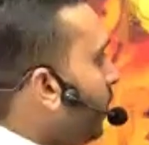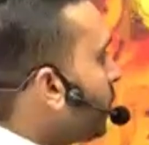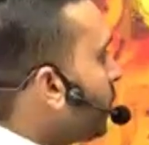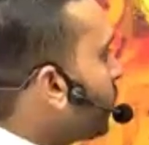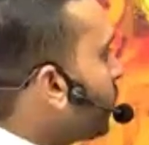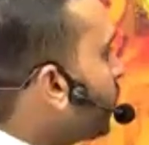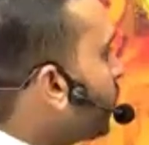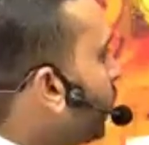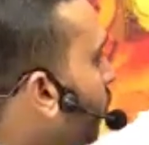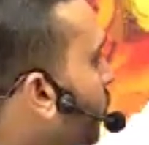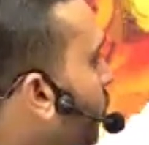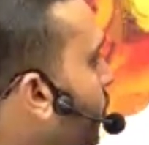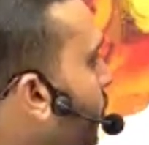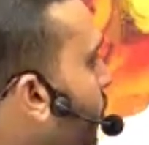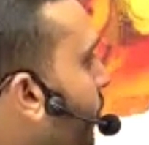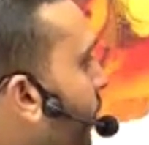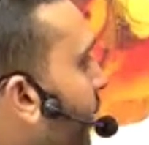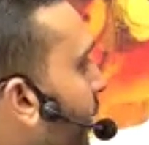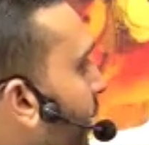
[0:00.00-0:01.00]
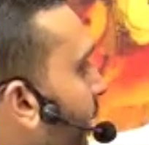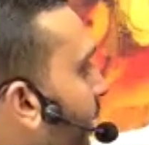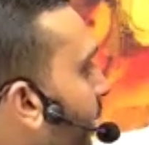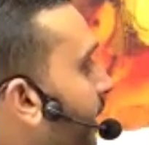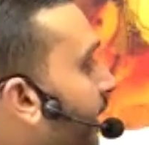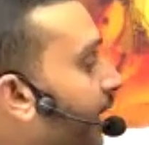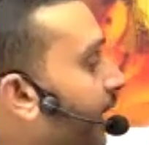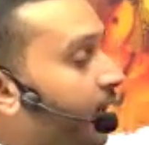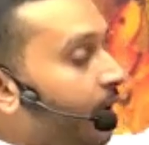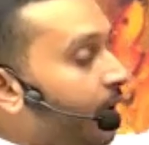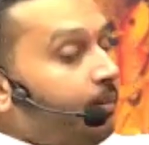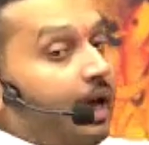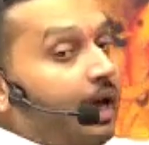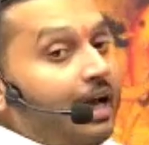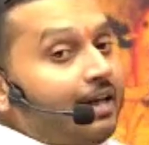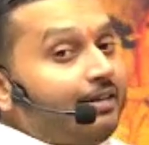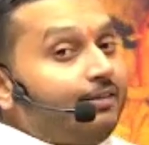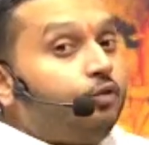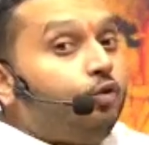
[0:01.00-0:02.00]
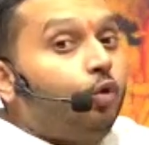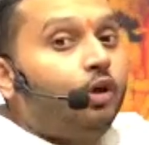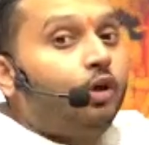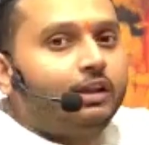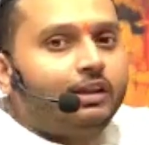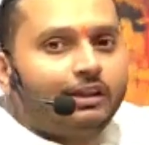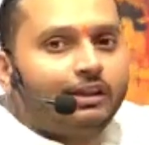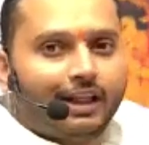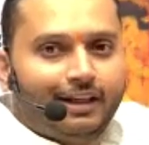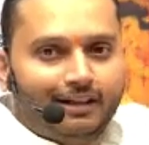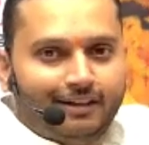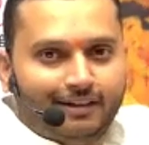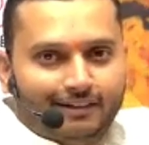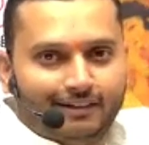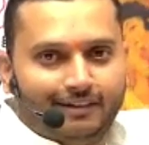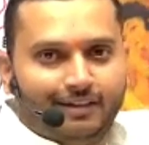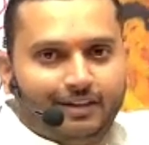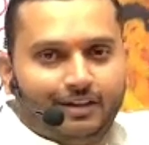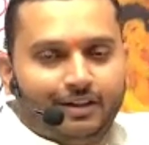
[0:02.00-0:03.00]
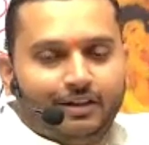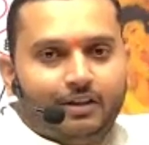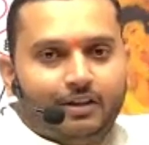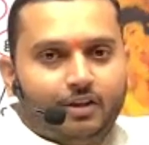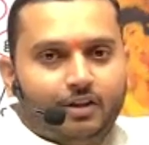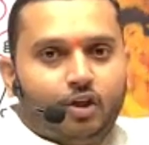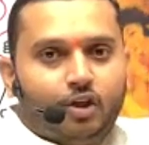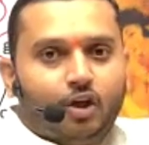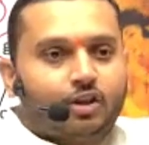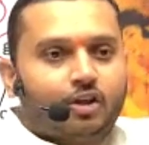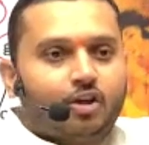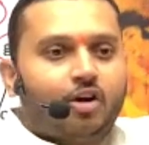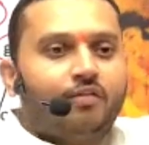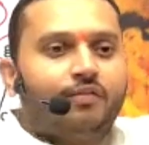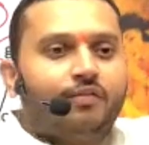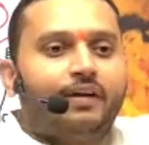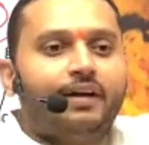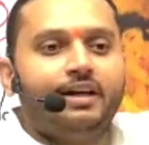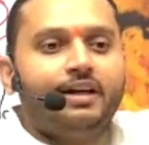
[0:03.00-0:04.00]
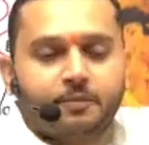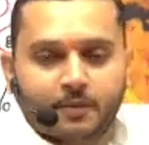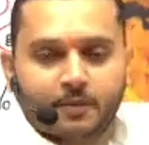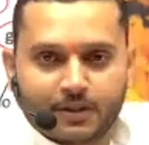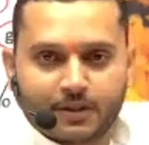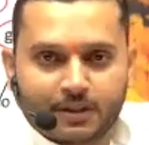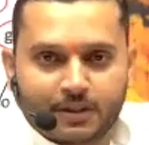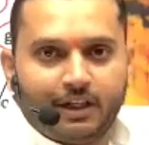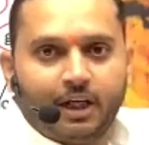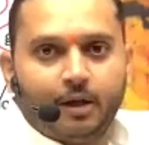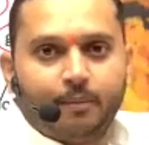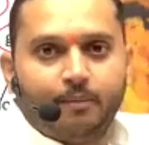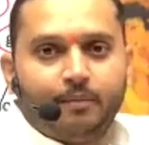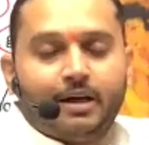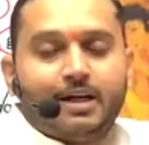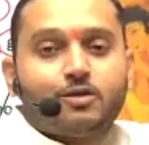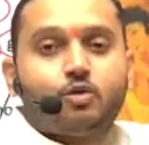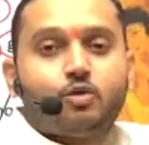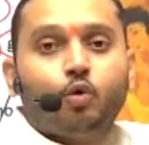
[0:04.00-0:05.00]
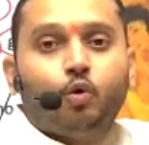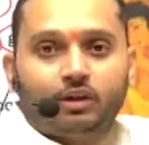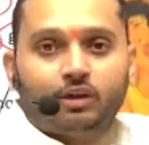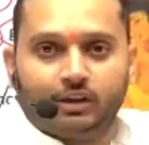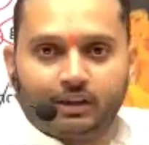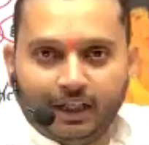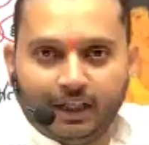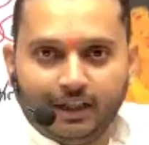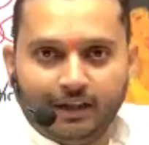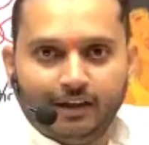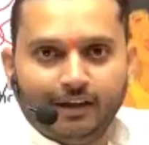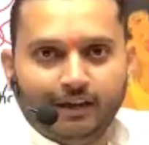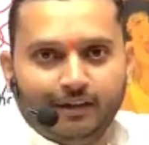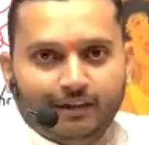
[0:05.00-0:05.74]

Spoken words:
So she named as Duhitri, daughter of any person named as Duhitri.